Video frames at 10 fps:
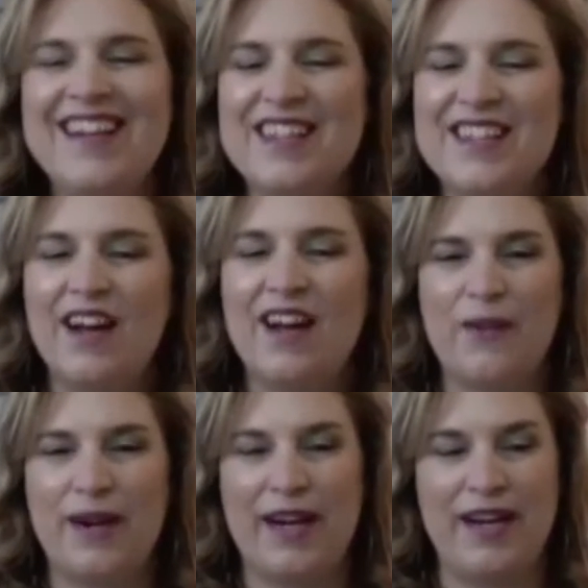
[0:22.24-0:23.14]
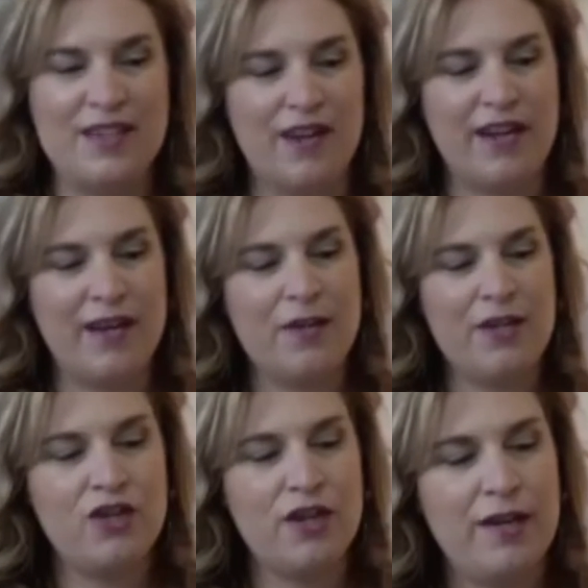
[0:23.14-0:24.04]
All right. So I am going to
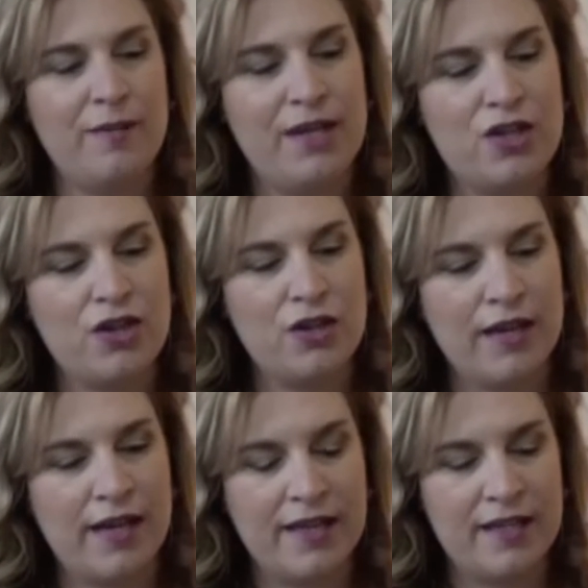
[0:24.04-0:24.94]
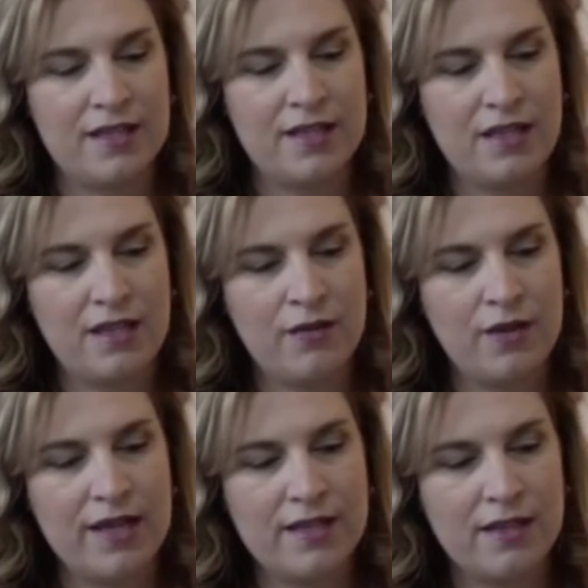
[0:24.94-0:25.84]
try and make sure that I can see you
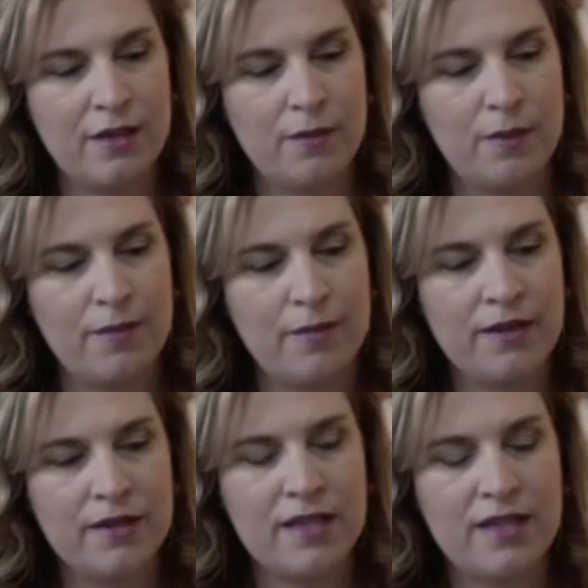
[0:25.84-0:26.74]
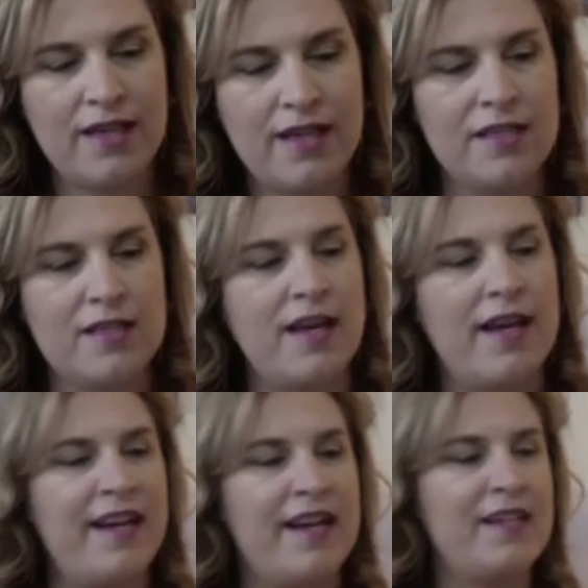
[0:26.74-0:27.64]
guys a little bit better today because
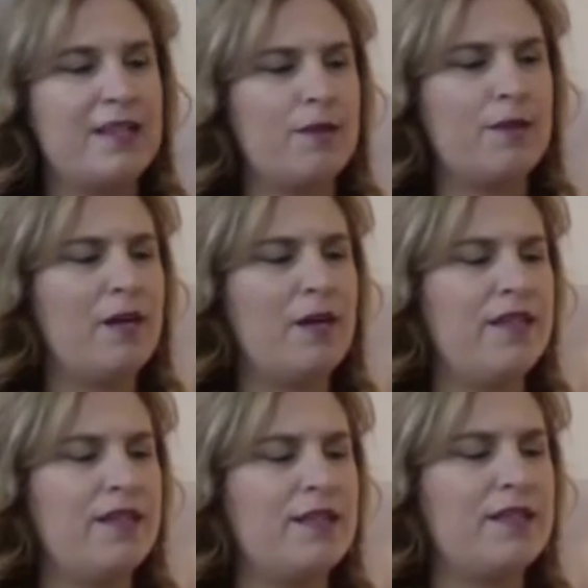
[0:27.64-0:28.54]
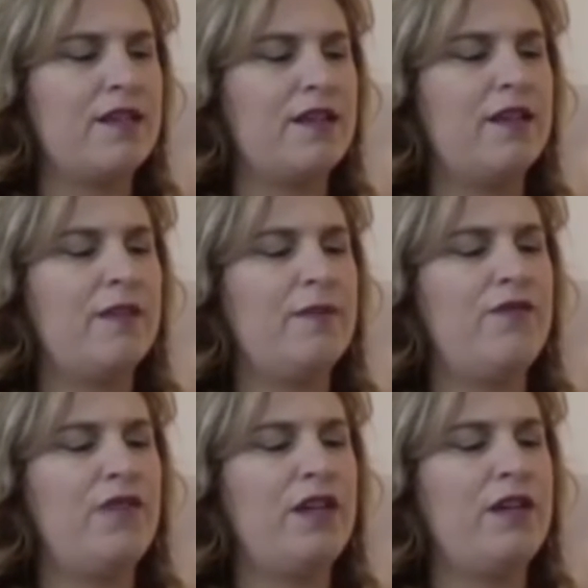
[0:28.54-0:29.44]
I had some comments on my
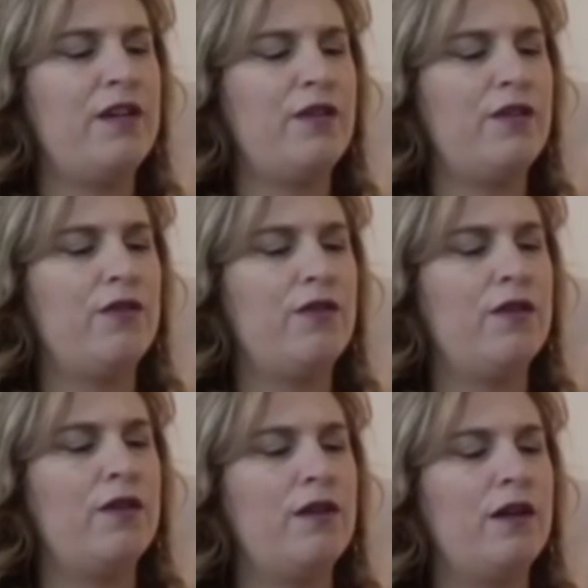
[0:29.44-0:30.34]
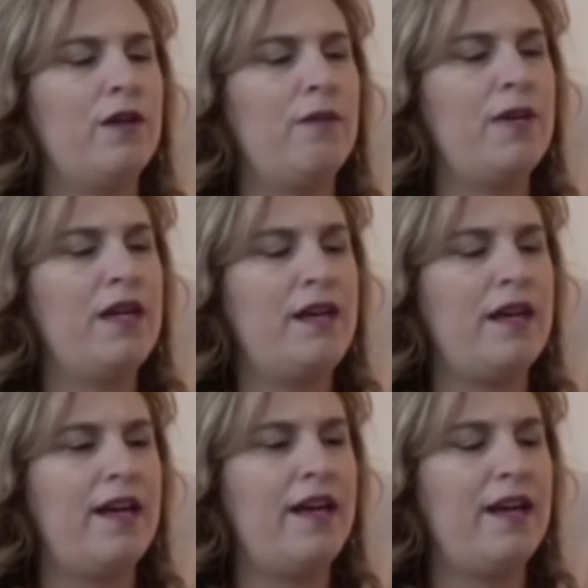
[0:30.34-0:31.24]
video on
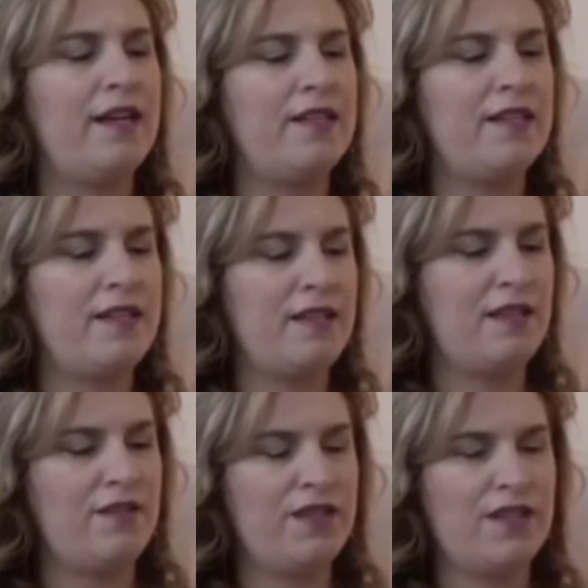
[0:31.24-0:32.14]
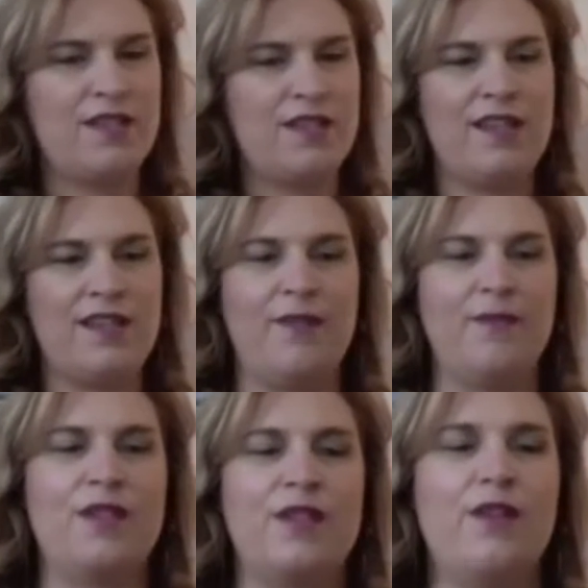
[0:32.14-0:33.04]
Monday and didn't even see
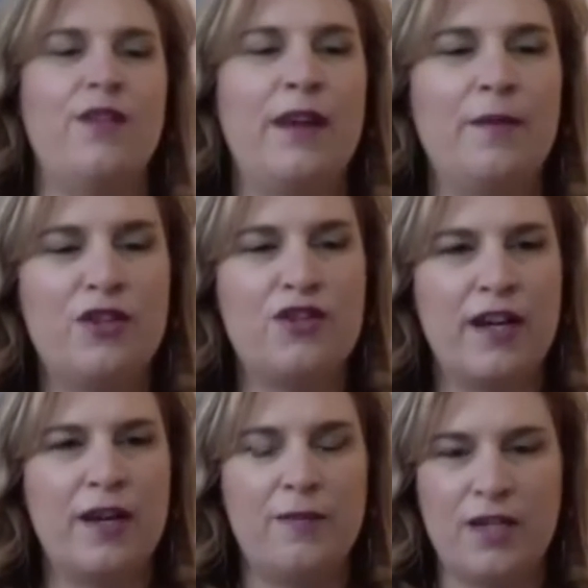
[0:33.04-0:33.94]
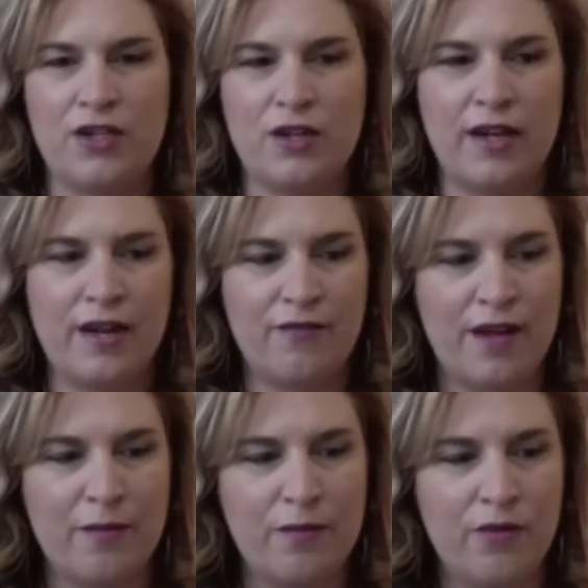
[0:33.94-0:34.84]
them. So I'm going to try and make sure I have
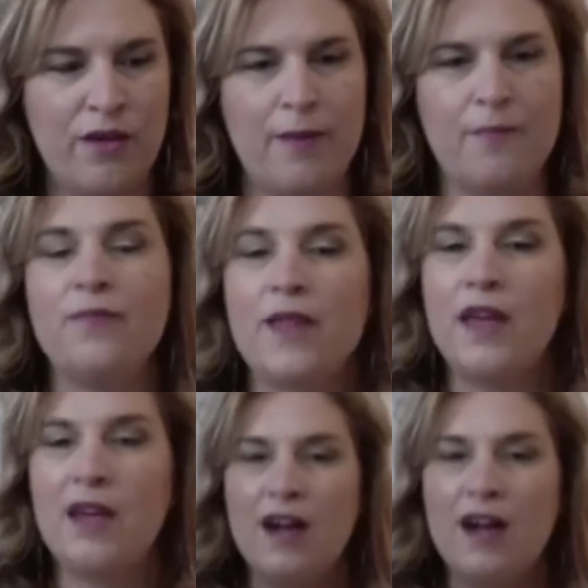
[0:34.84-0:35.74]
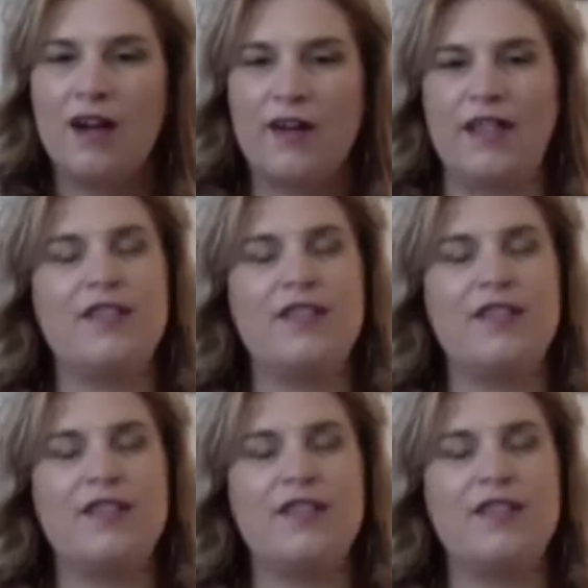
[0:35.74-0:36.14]
that pulled up. All right.